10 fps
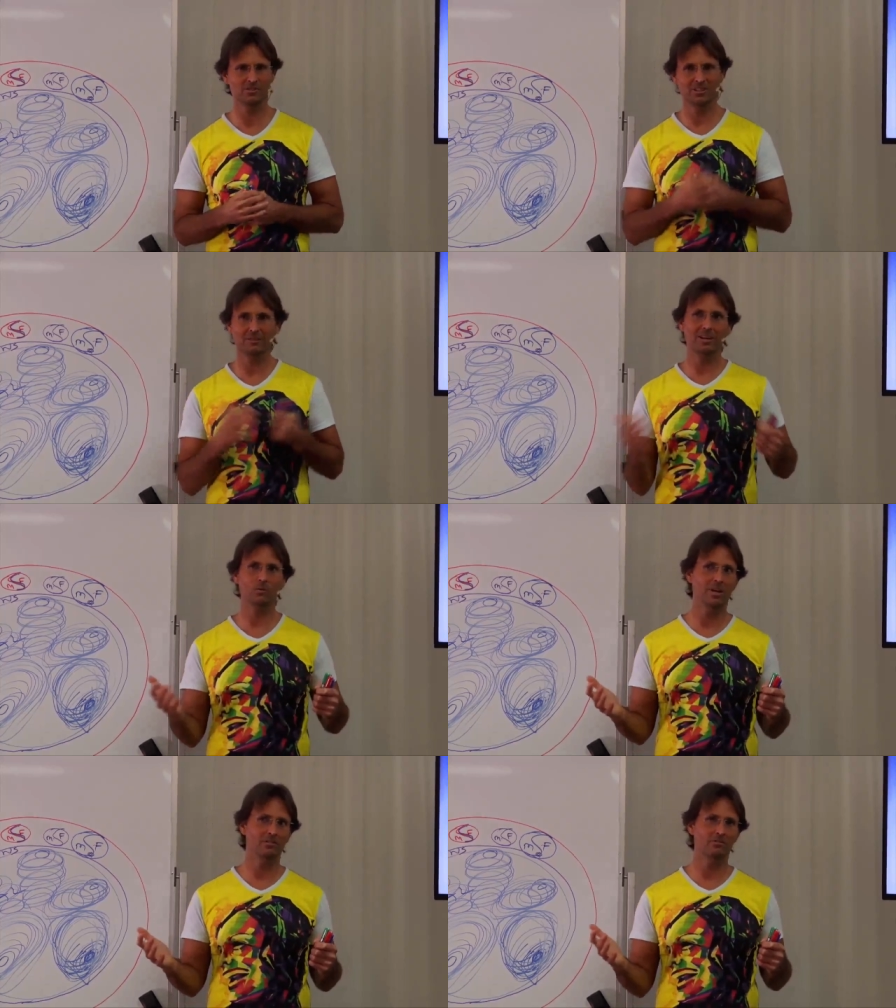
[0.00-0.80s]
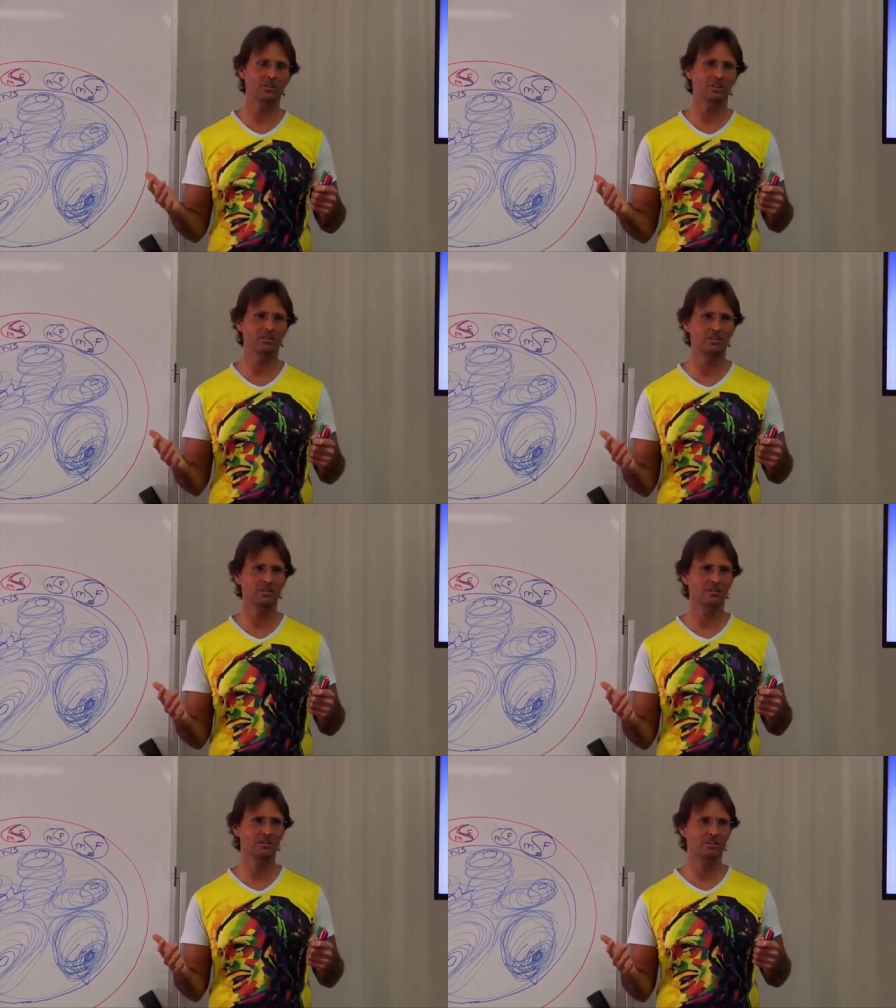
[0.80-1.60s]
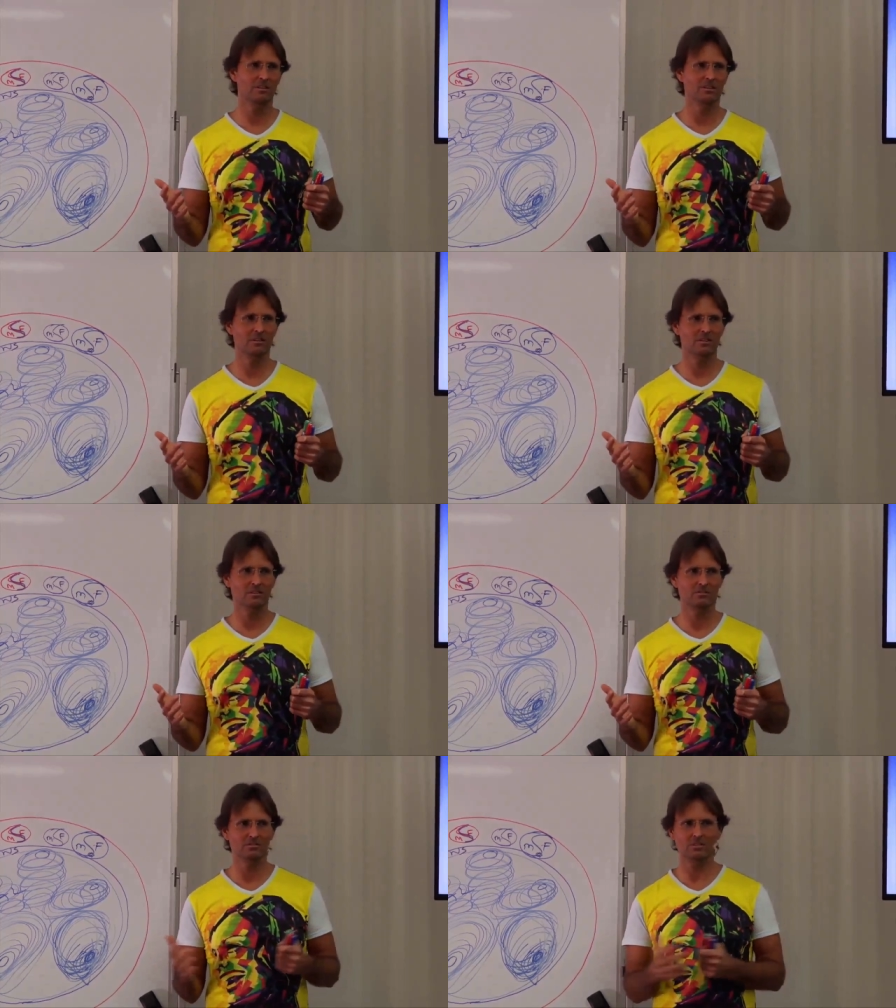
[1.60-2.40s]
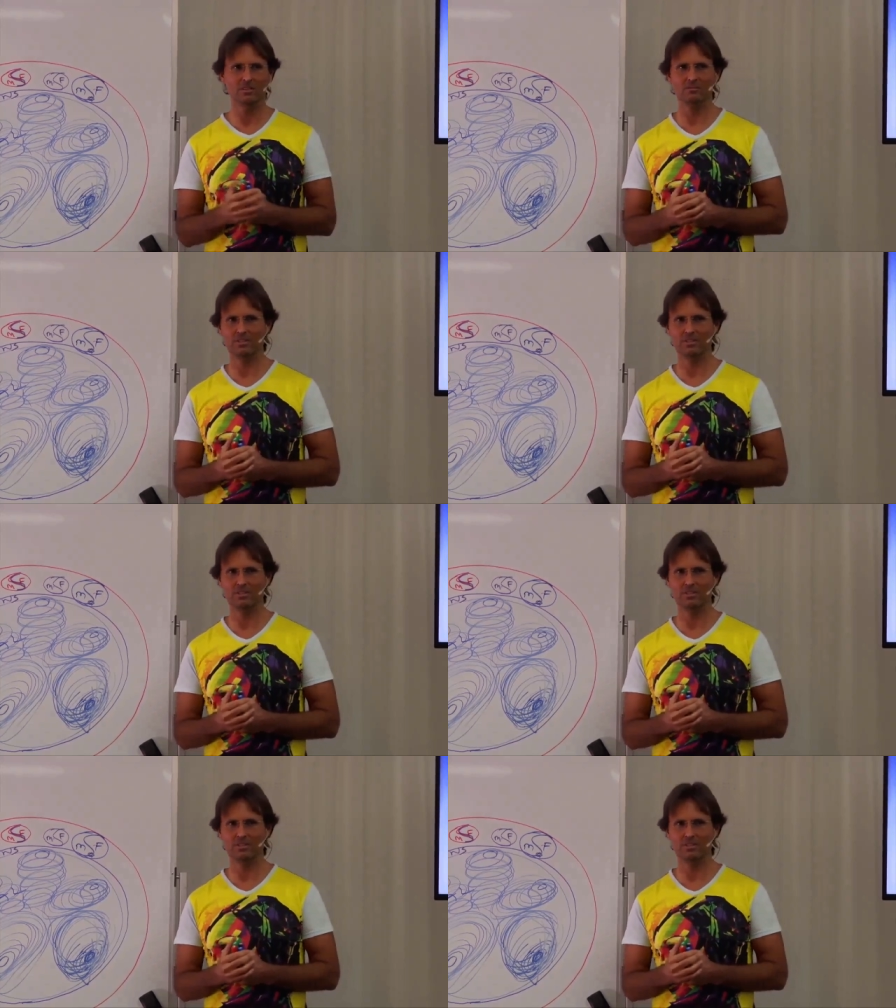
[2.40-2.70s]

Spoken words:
Because they're unaware of God. So they're